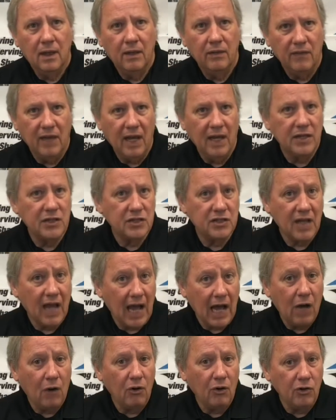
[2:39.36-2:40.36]
That's
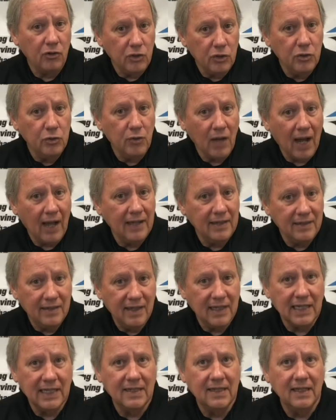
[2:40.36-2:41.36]
our new
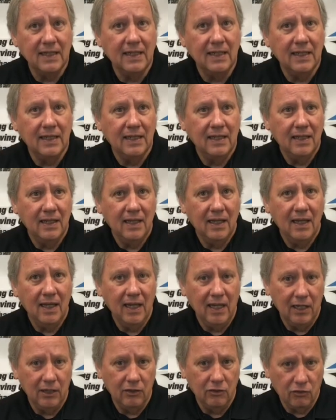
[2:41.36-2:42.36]
identity
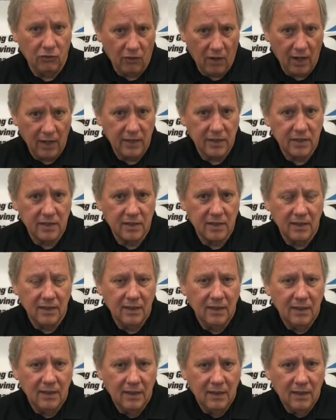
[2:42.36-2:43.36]
in Christ.
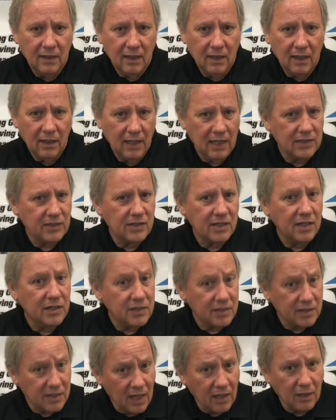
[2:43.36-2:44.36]
Let's
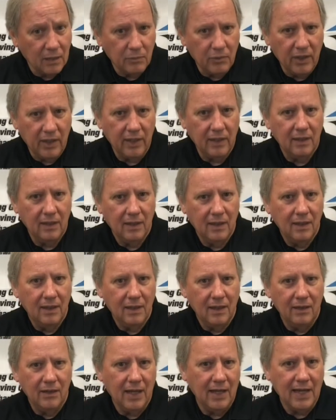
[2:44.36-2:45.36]
celebrate
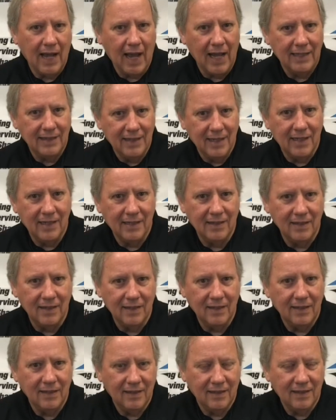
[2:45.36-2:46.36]
that identity
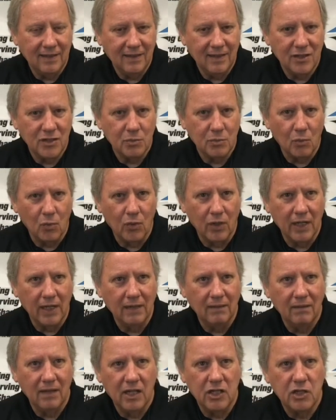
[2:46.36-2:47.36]
this morning.
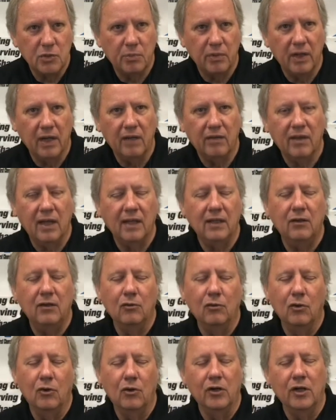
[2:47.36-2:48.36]
Let's pray. Thank you,
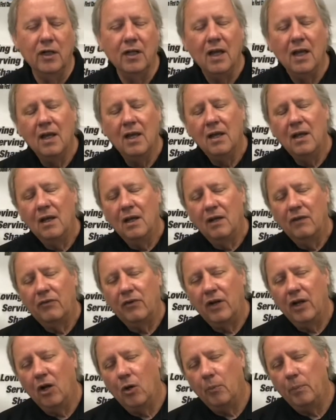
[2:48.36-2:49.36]
Lord, for
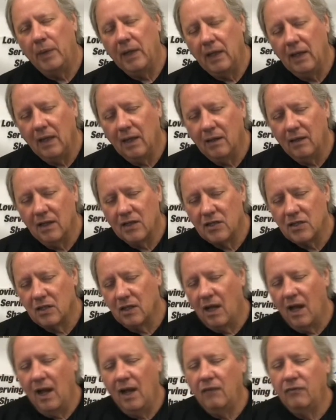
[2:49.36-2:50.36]
helping in this
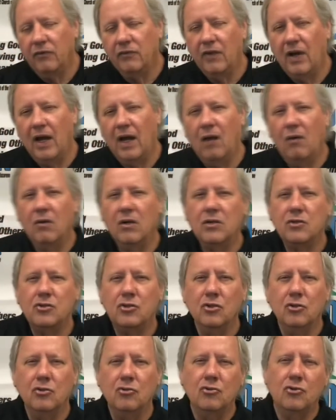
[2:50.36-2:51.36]
life of ours
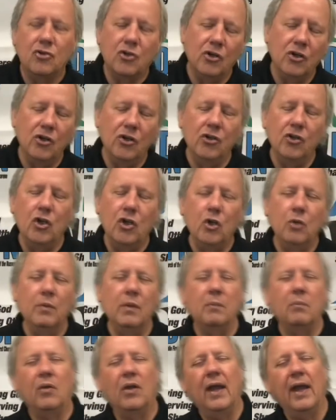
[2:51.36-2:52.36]
to turn
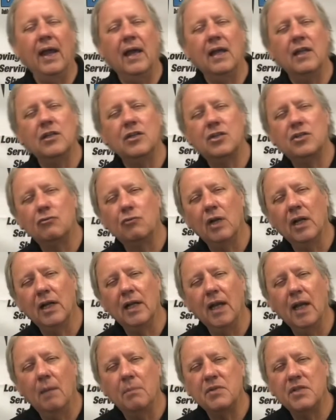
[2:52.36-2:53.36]
human plans
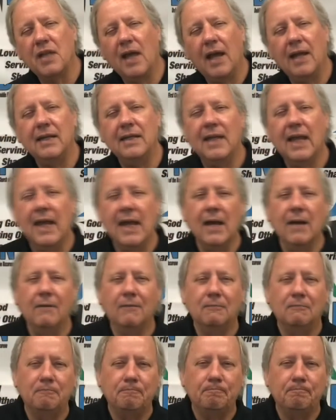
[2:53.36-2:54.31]
really upside down,